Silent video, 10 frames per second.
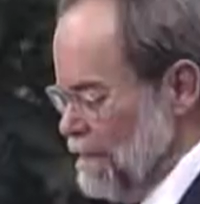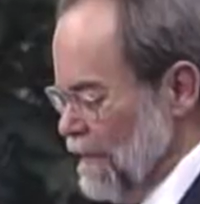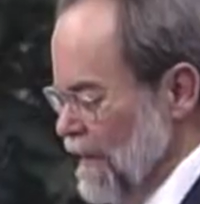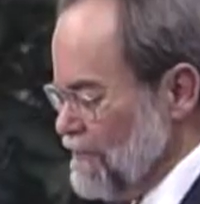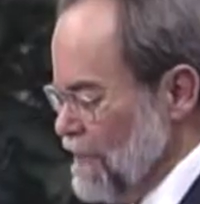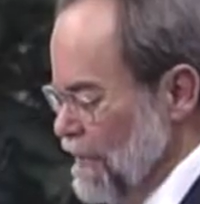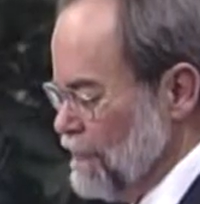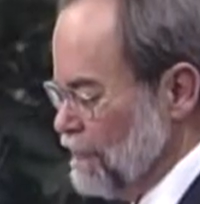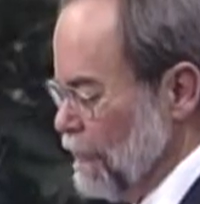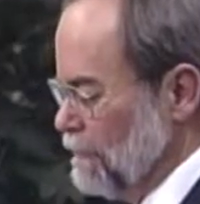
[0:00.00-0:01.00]
Well, that's not
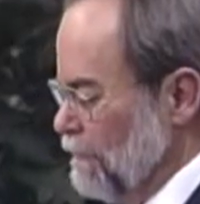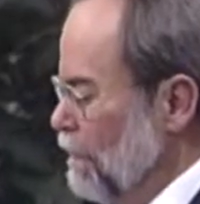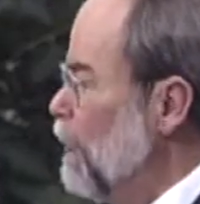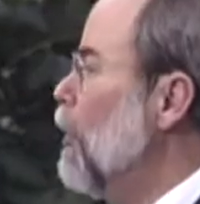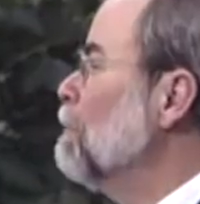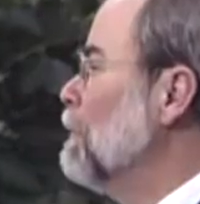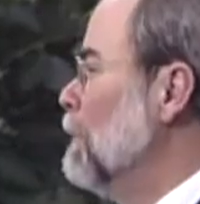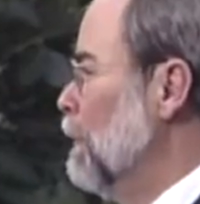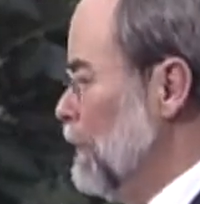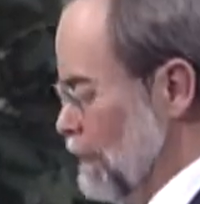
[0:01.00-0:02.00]
descriptive of all
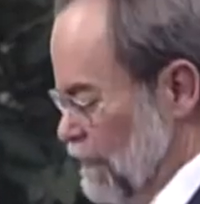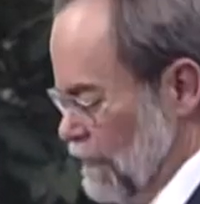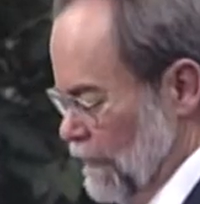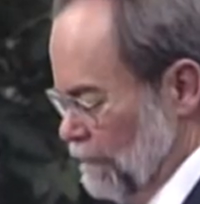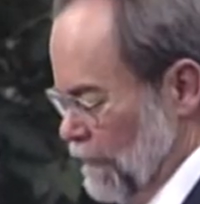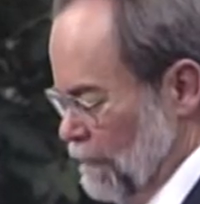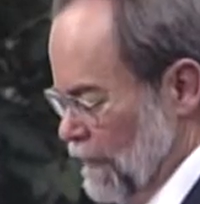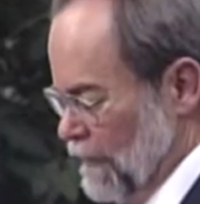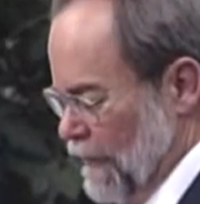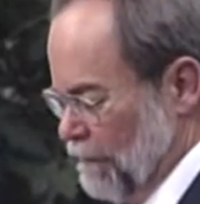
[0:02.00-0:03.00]
proponents of
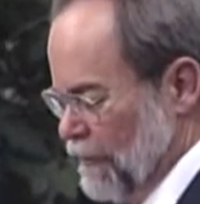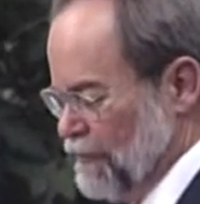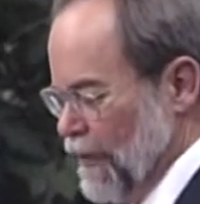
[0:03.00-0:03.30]
limited government.